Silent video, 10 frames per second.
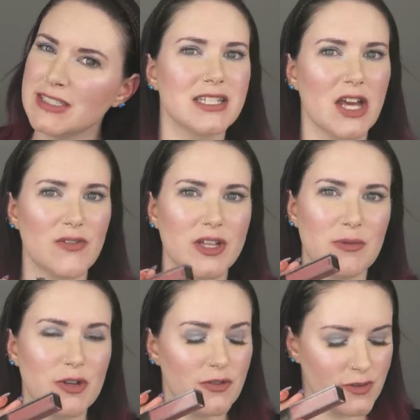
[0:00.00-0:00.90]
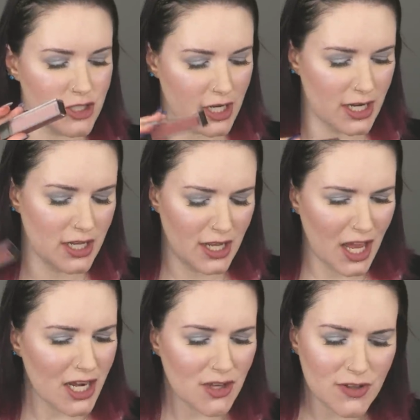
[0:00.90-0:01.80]
It's definitely a beautiful shade.
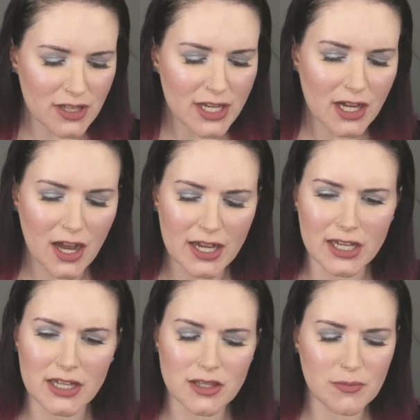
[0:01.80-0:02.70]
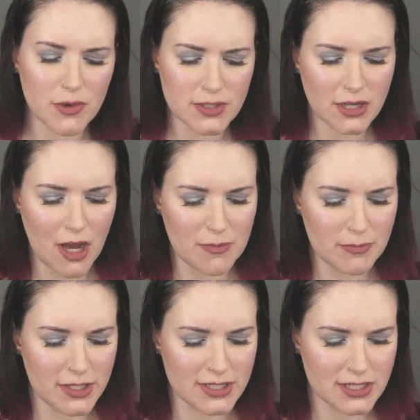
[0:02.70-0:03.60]
And I feel like I get the most
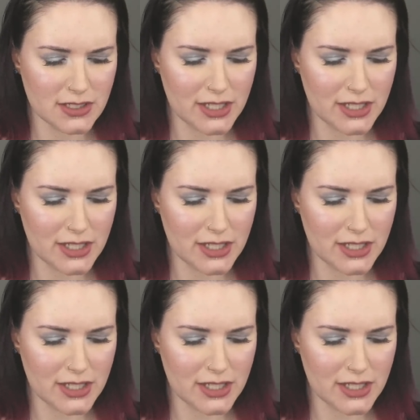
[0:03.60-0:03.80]
compliments